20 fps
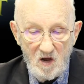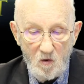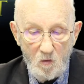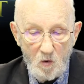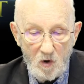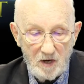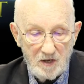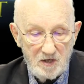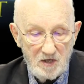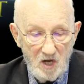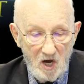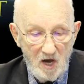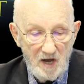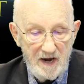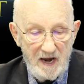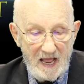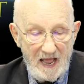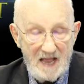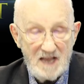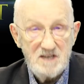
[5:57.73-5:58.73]
what
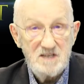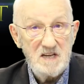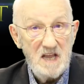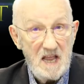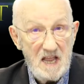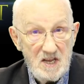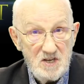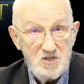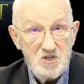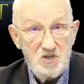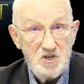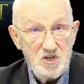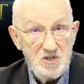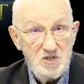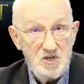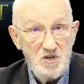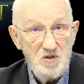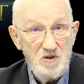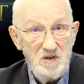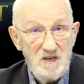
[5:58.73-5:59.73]
God has
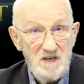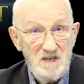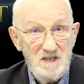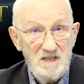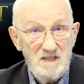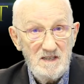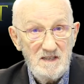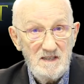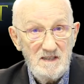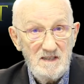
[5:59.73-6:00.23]
instituted.